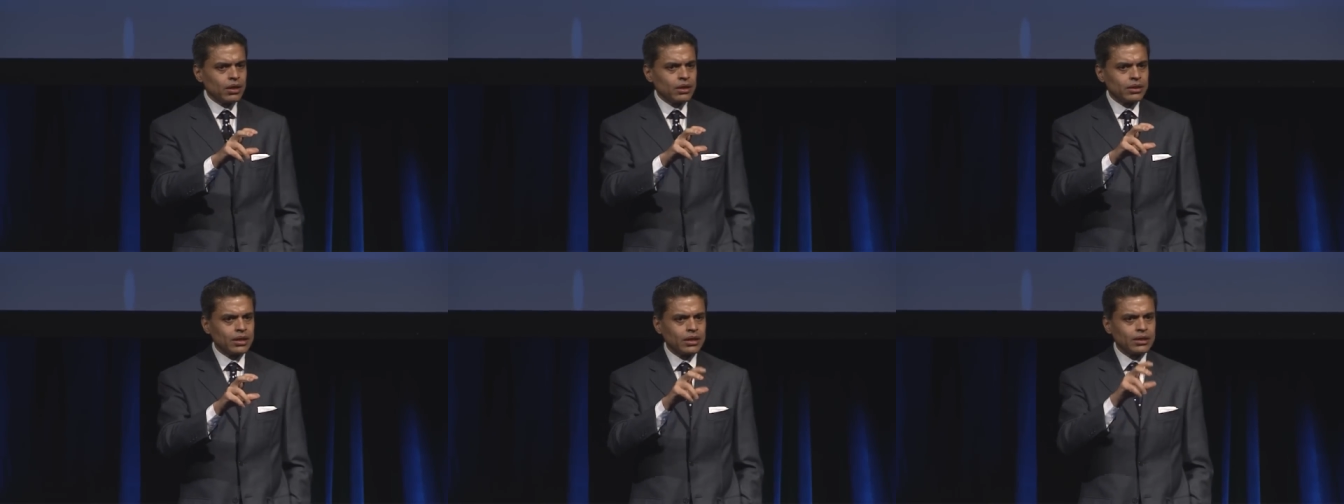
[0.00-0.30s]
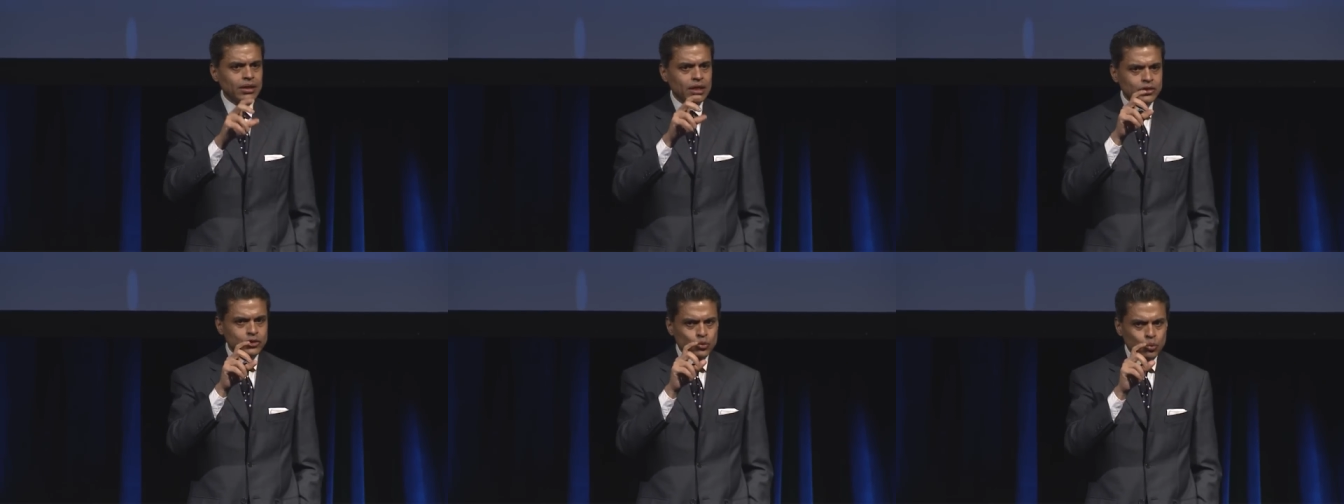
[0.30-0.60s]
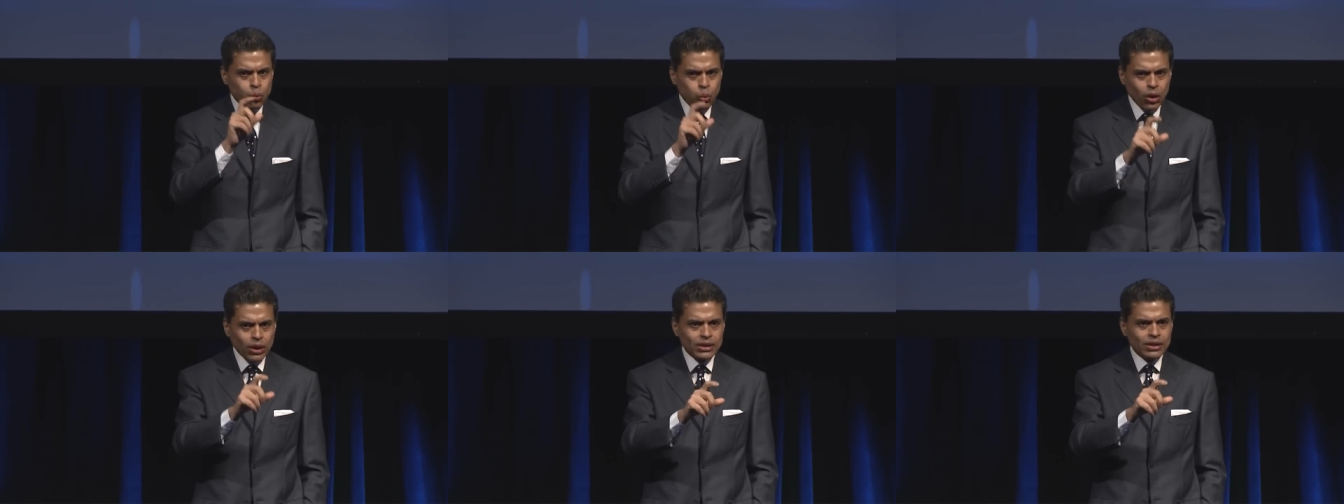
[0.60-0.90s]
that does
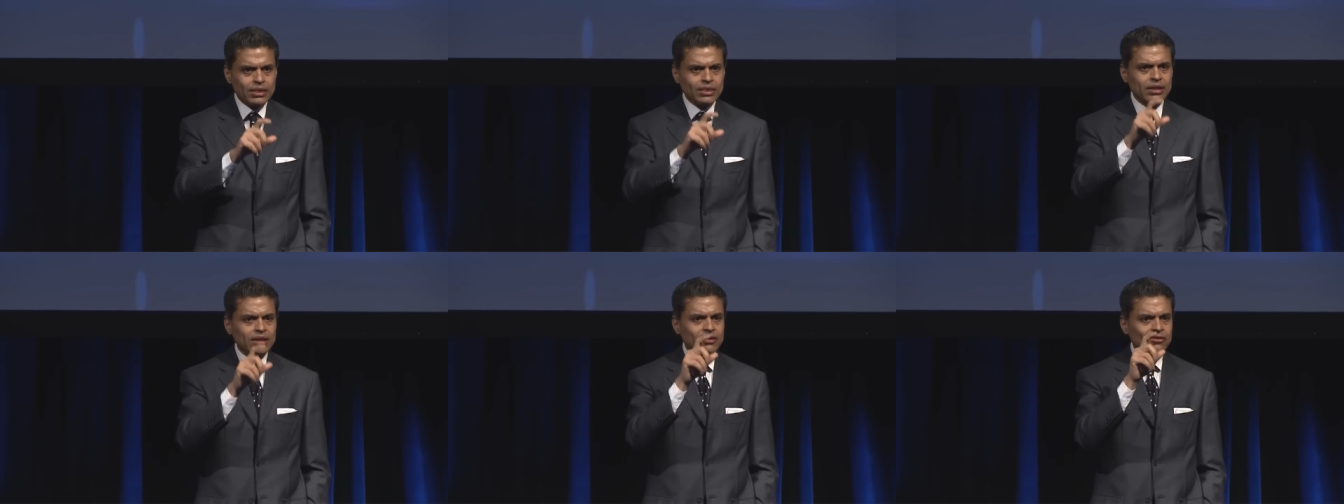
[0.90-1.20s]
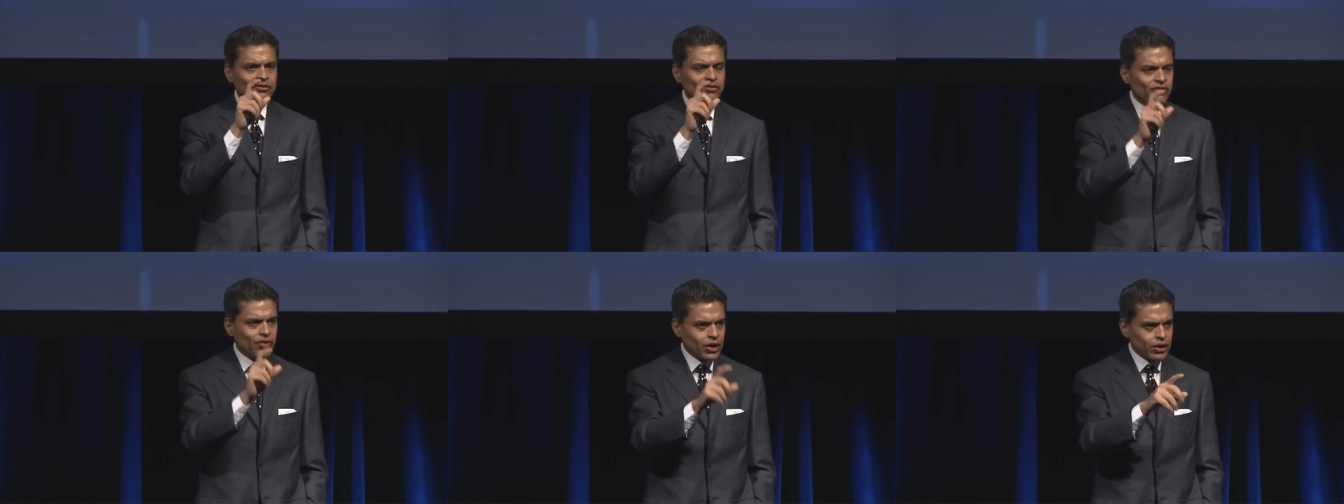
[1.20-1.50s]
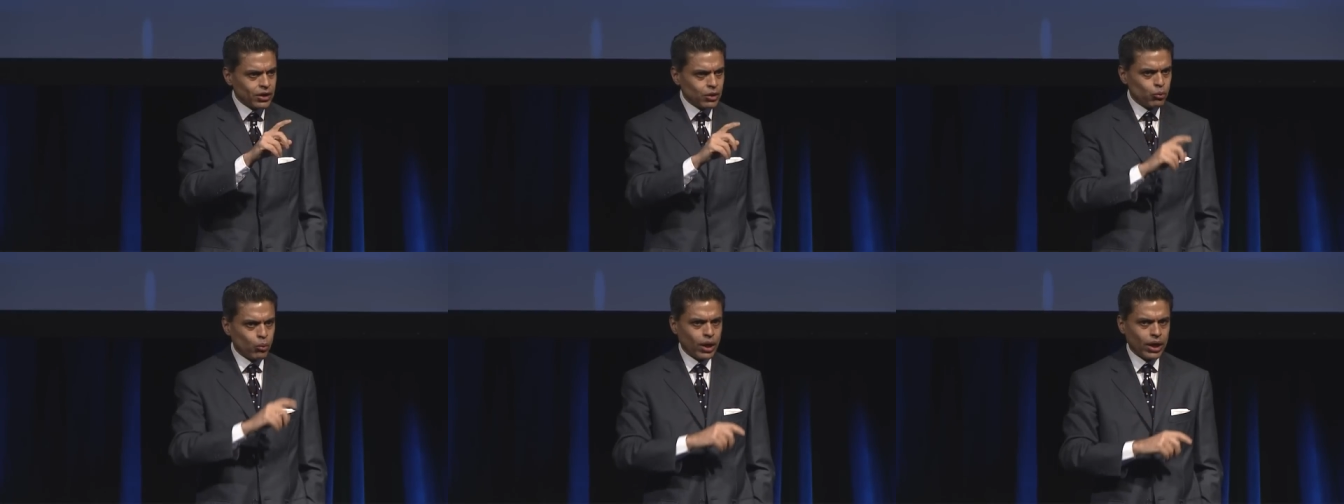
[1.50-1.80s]
one thing
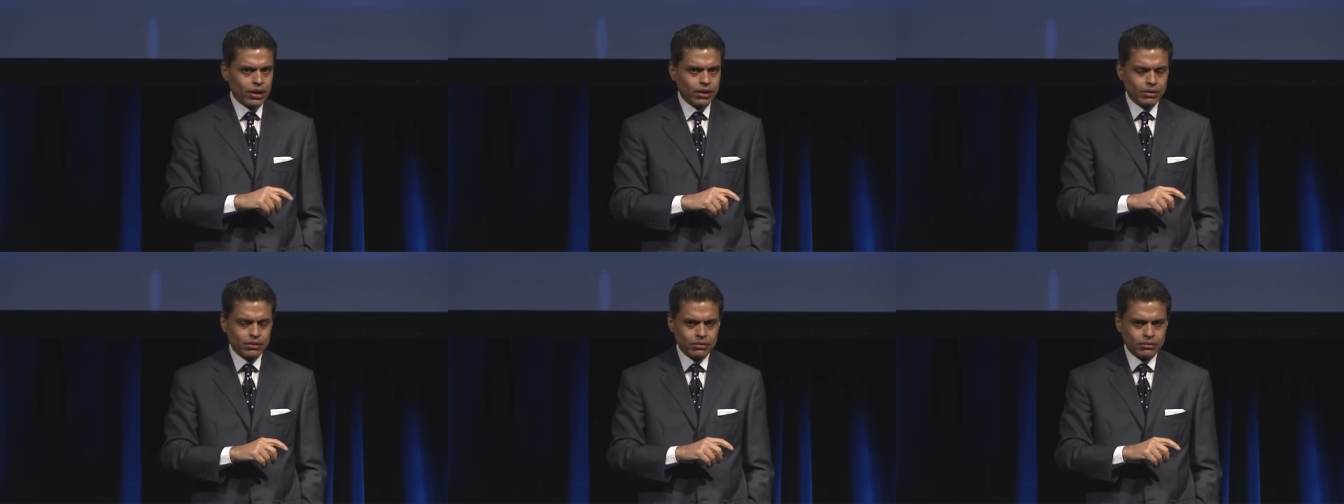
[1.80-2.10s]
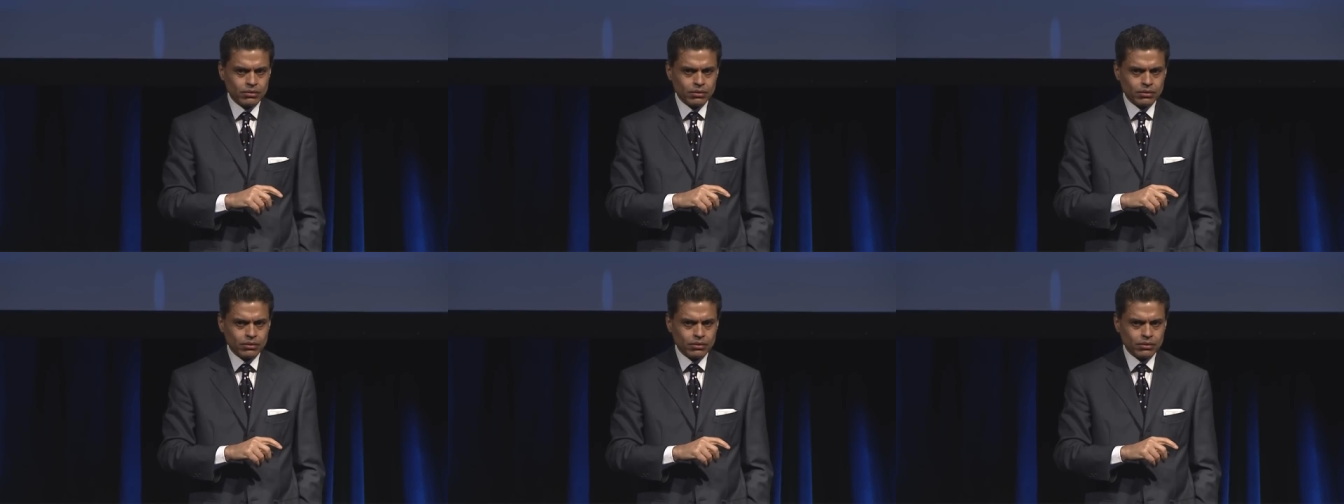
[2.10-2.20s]
very well.